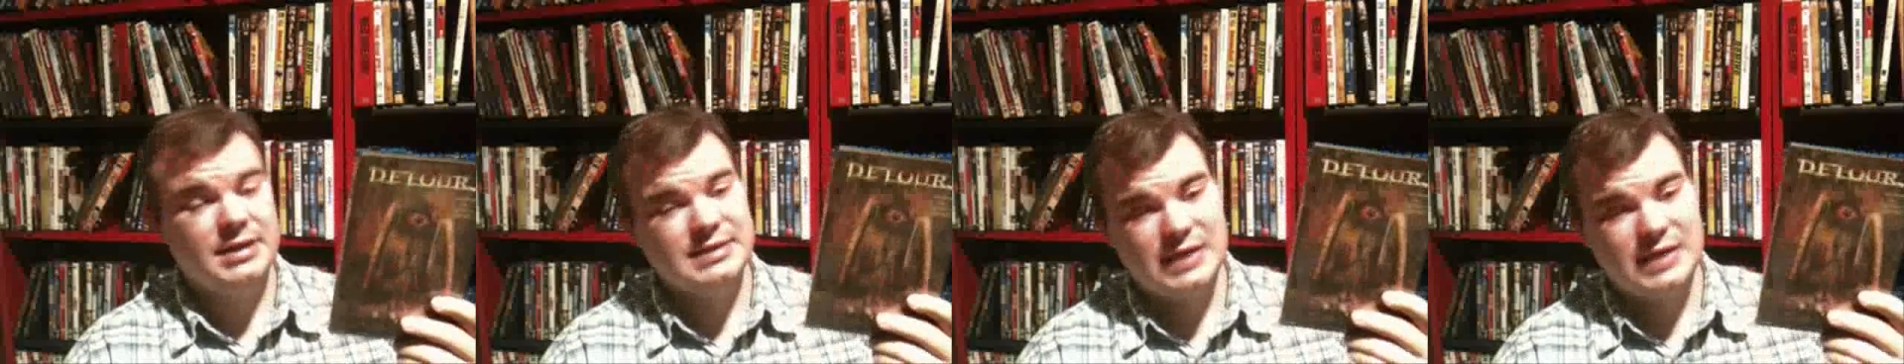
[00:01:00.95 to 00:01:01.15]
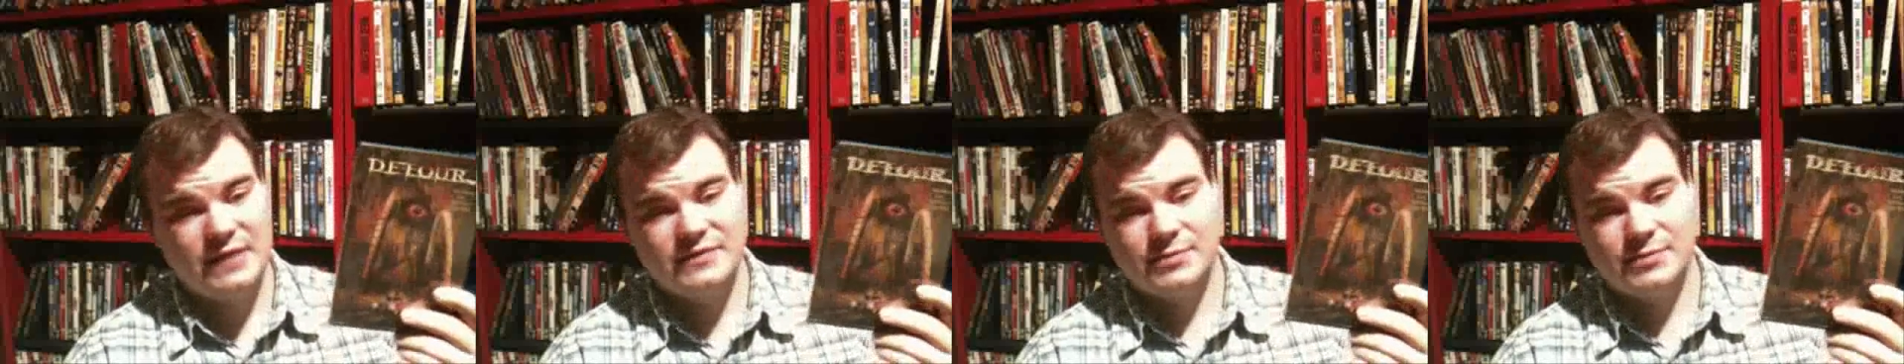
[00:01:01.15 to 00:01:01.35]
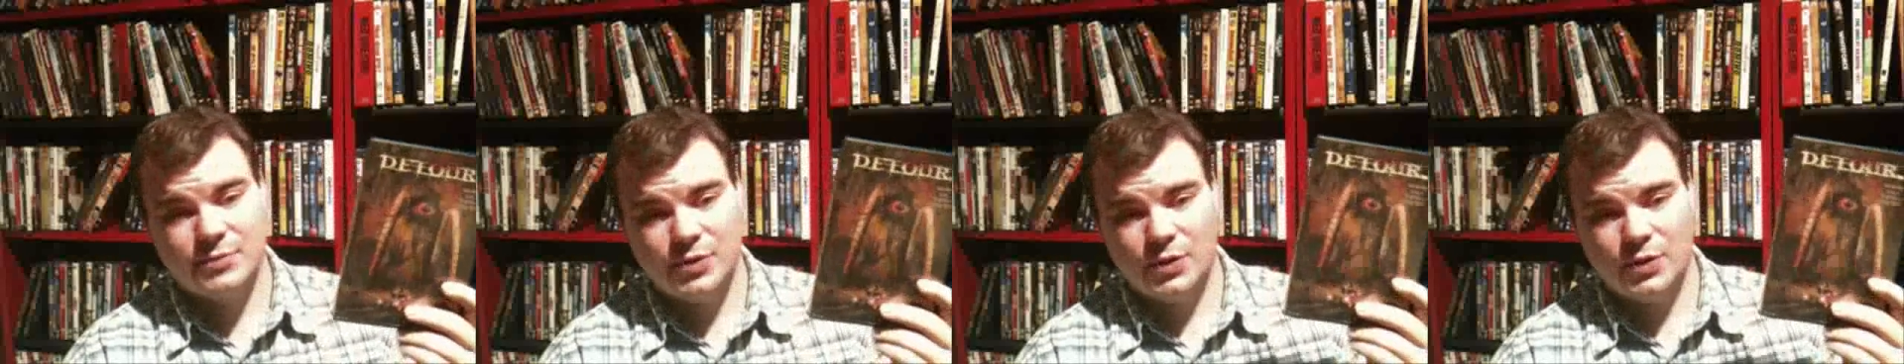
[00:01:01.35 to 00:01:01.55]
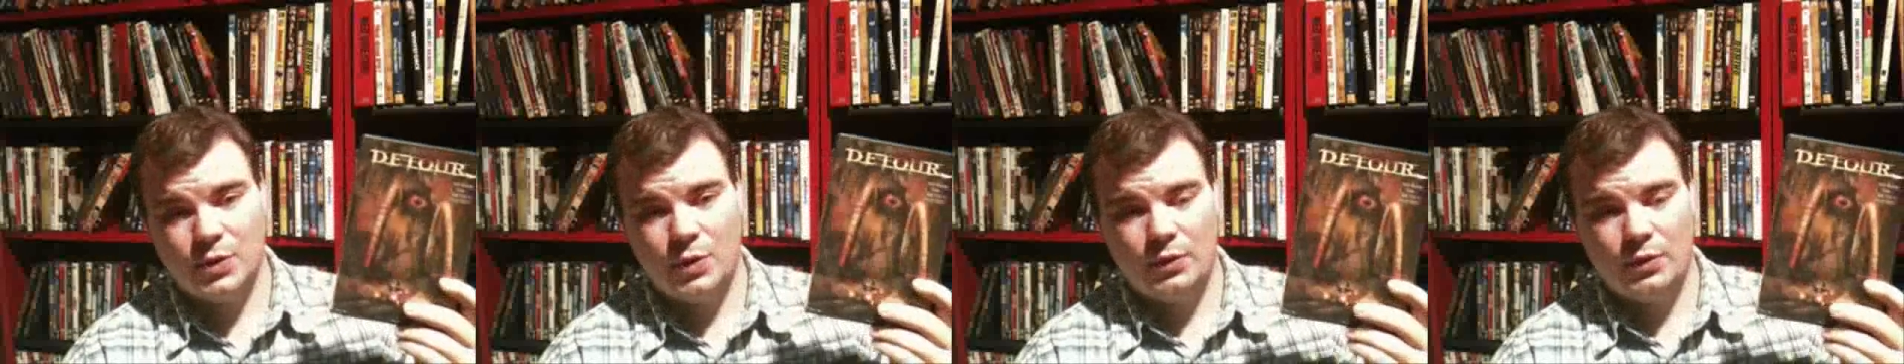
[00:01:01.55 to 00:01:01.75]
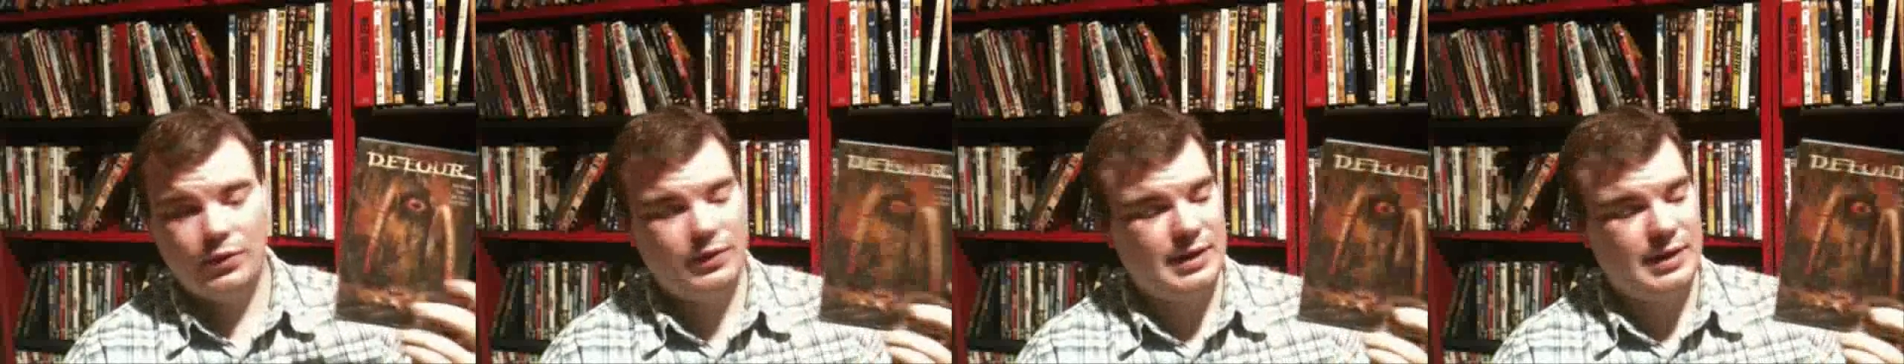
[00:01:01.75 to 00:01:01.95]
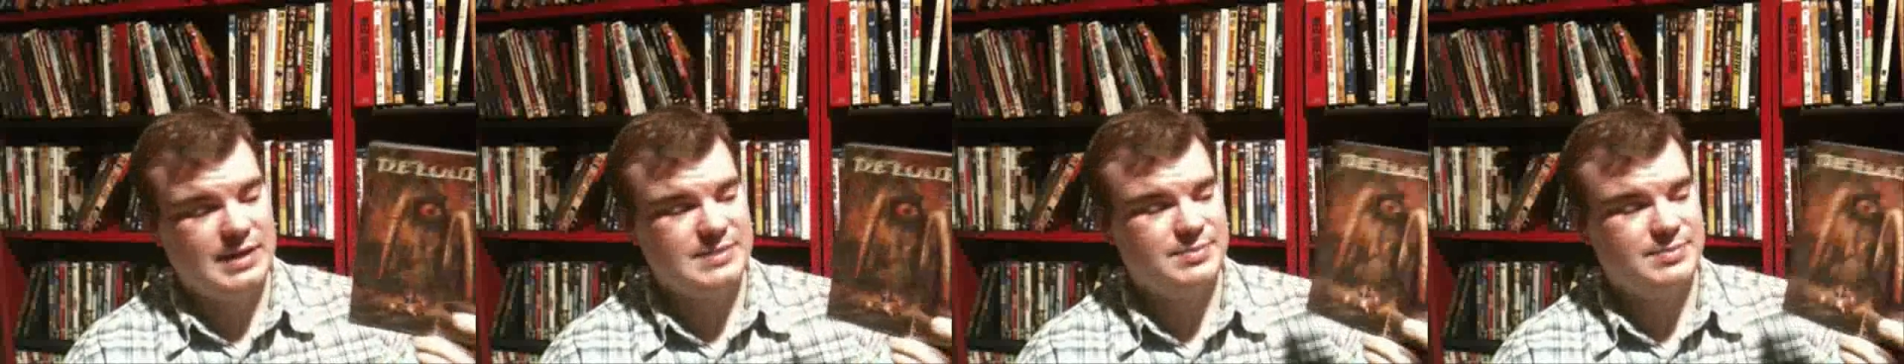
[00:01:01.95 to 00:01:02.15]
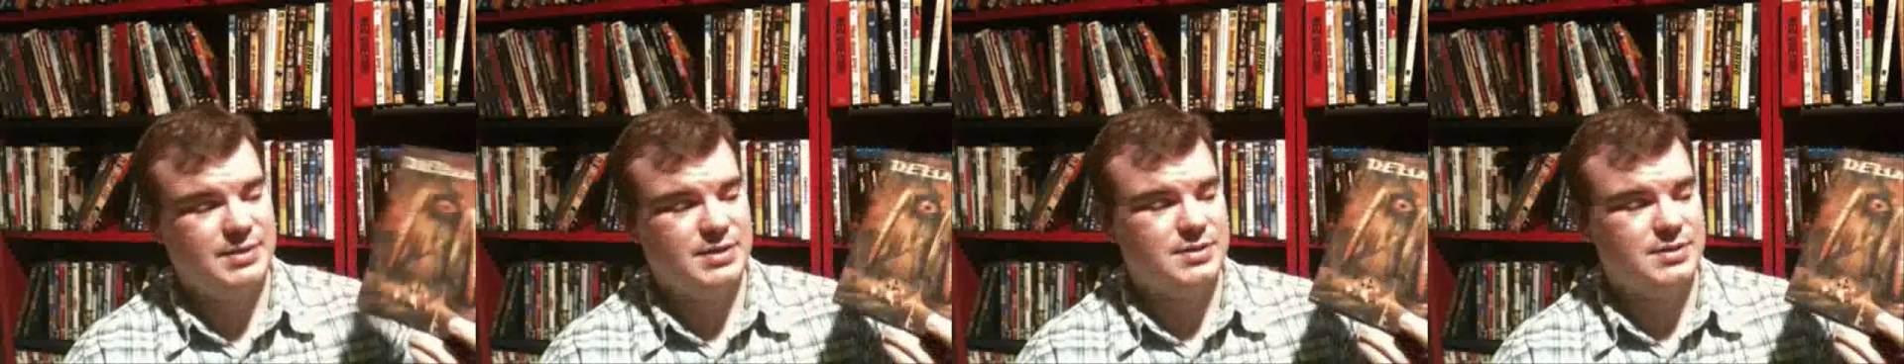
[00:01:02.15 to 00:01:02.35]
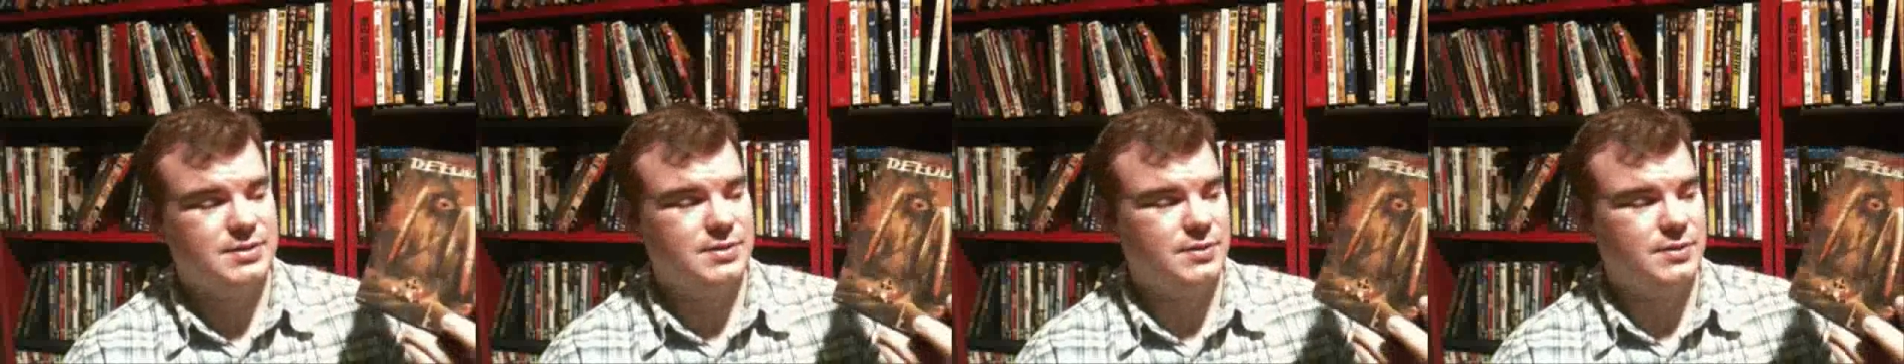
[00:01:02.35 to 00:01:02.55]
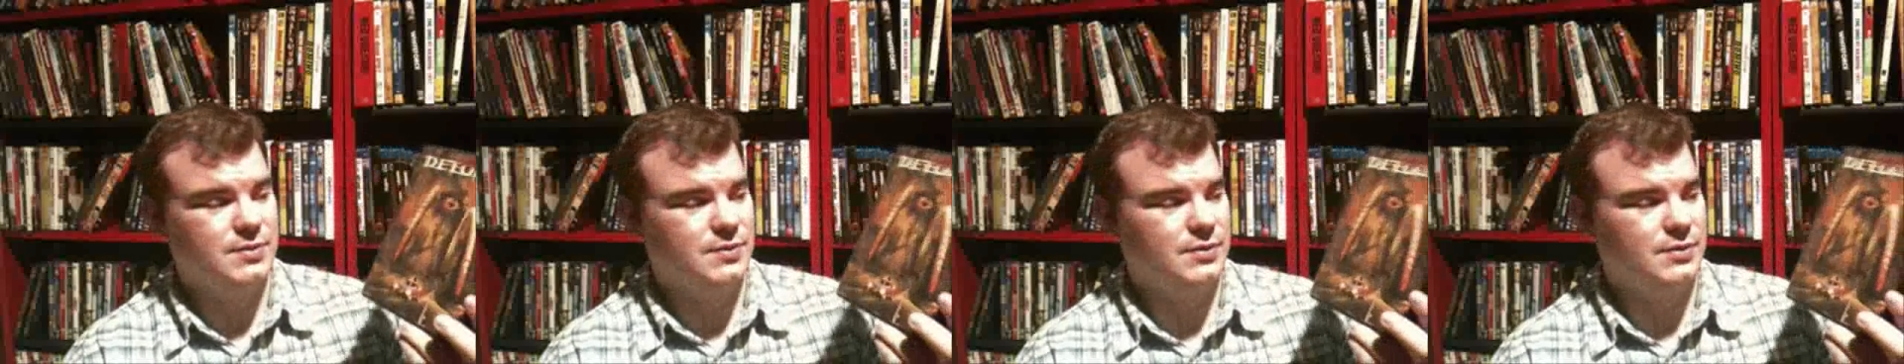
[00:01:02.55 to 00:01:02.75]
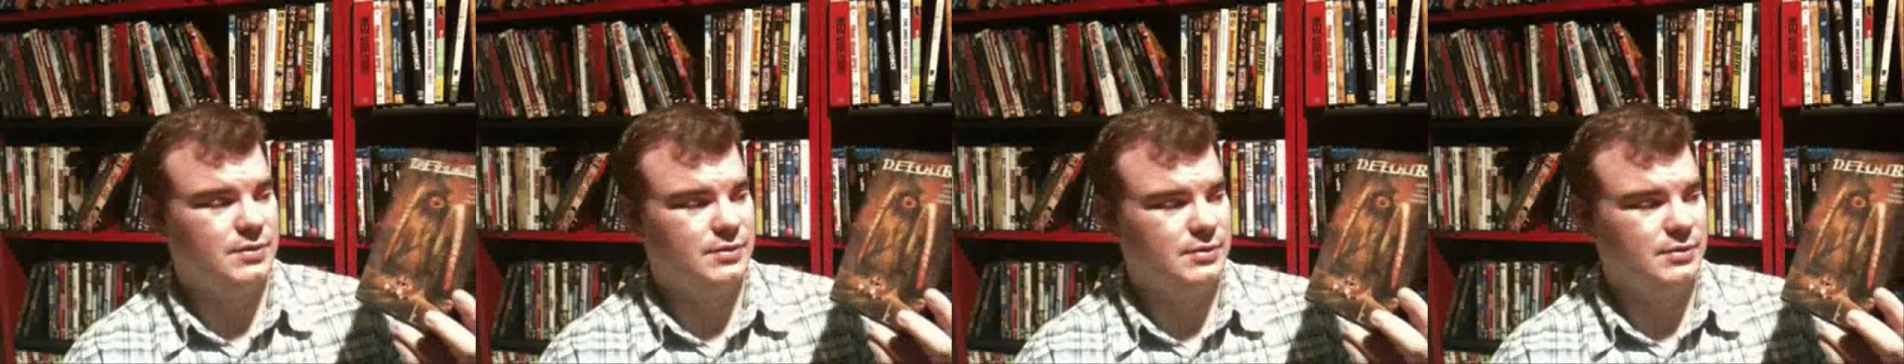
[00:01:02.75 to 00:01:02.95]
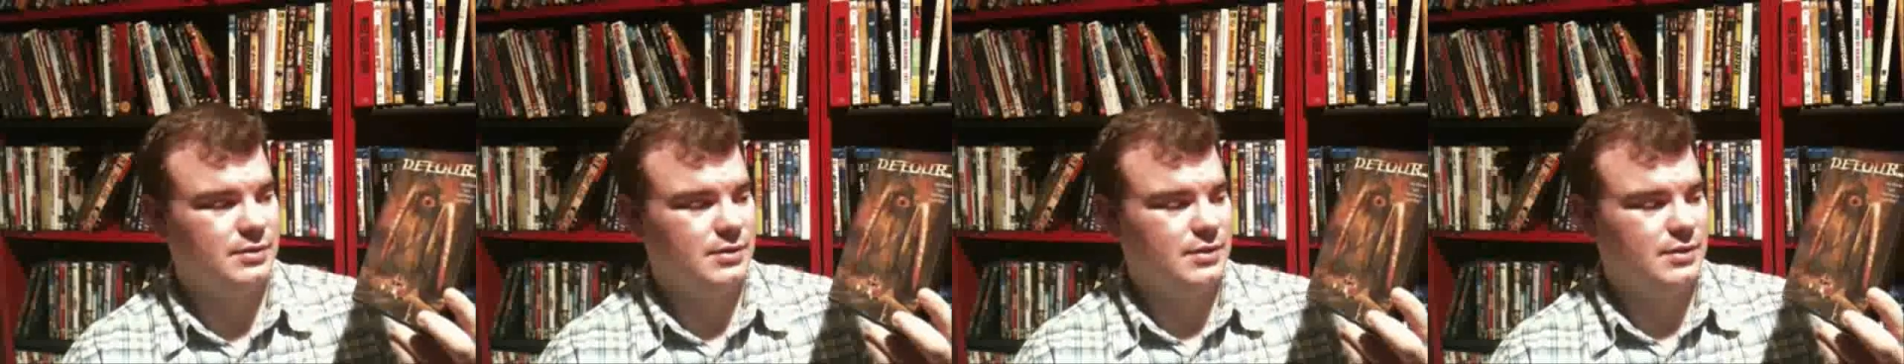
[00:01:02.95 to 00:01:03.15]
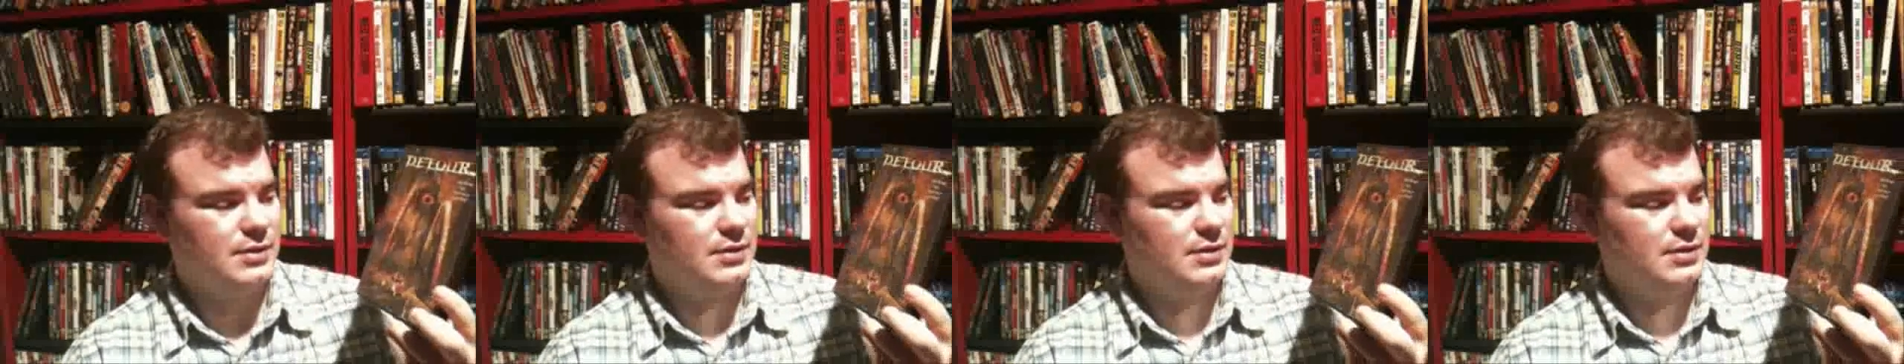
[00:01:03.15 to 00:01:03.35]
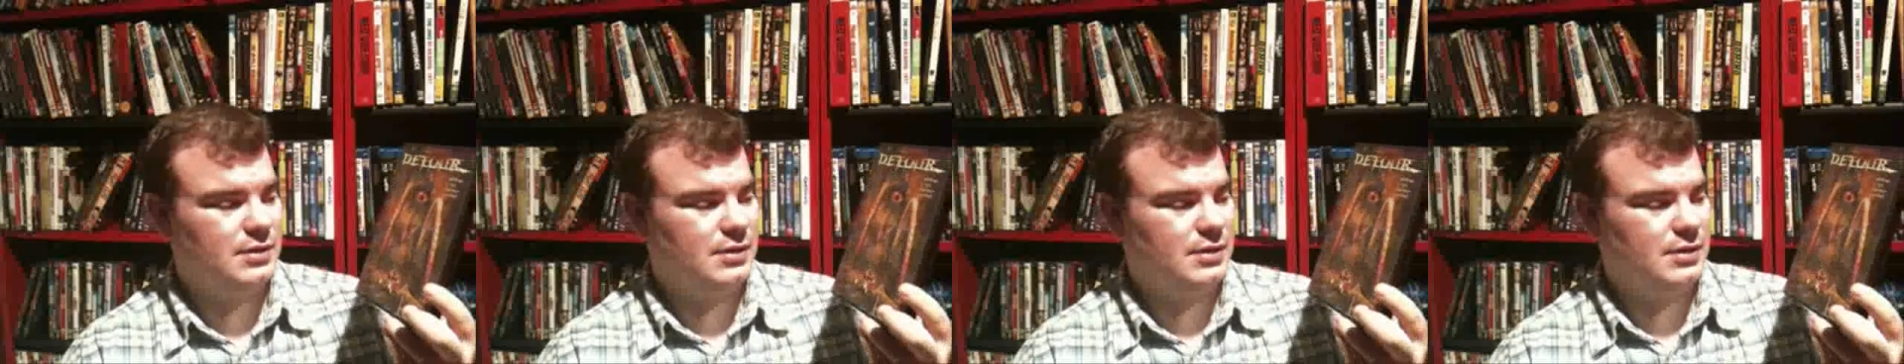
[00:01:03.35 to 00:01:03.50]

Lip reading: but does have some good horror aspects too. And